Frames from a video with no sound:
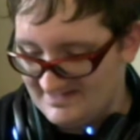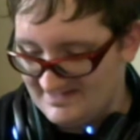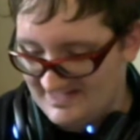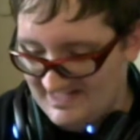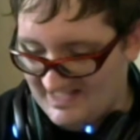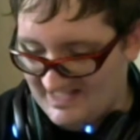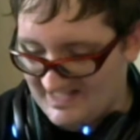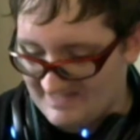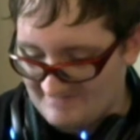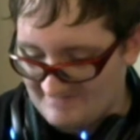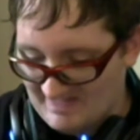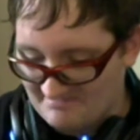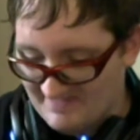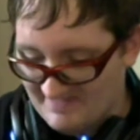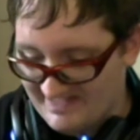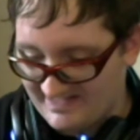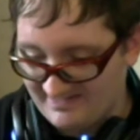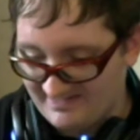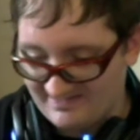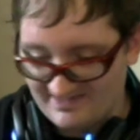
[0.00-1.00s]
It might
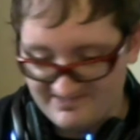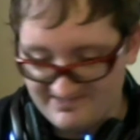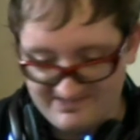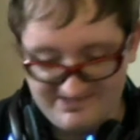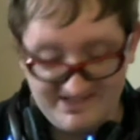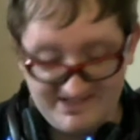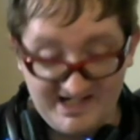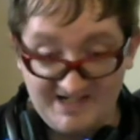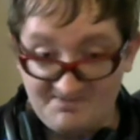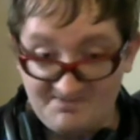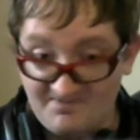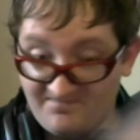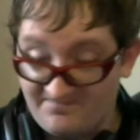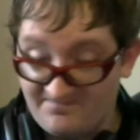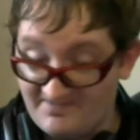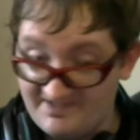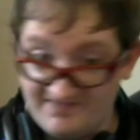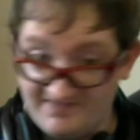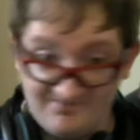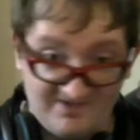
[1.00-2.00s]
make it less desirable for
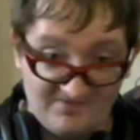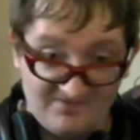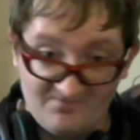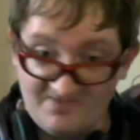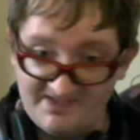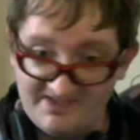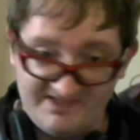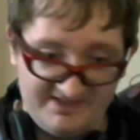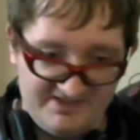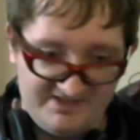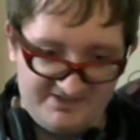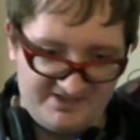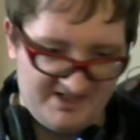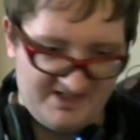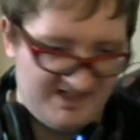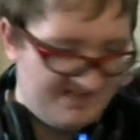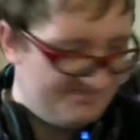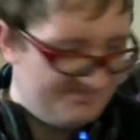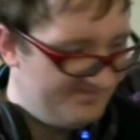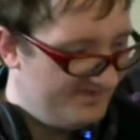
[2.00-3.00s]
anyone wanting to
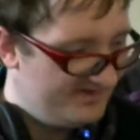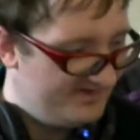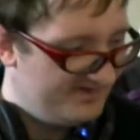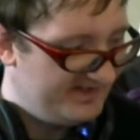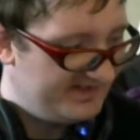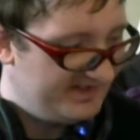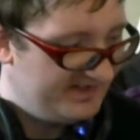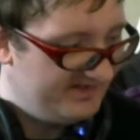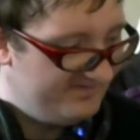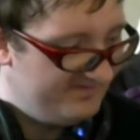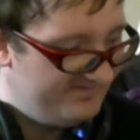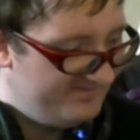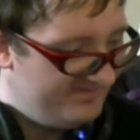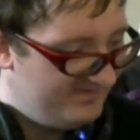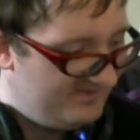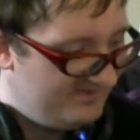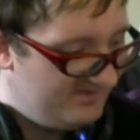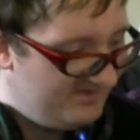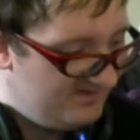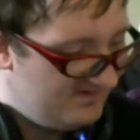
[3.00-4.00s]
trade, but, like,
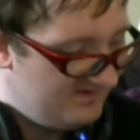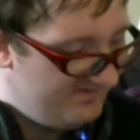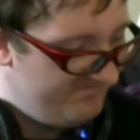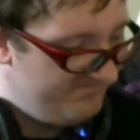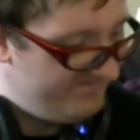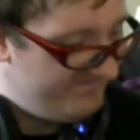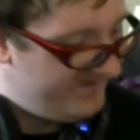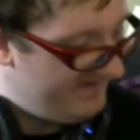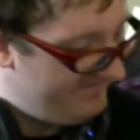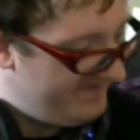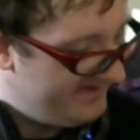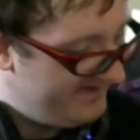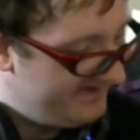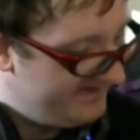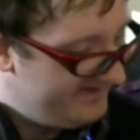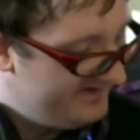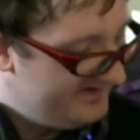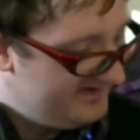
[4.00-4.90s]
or something.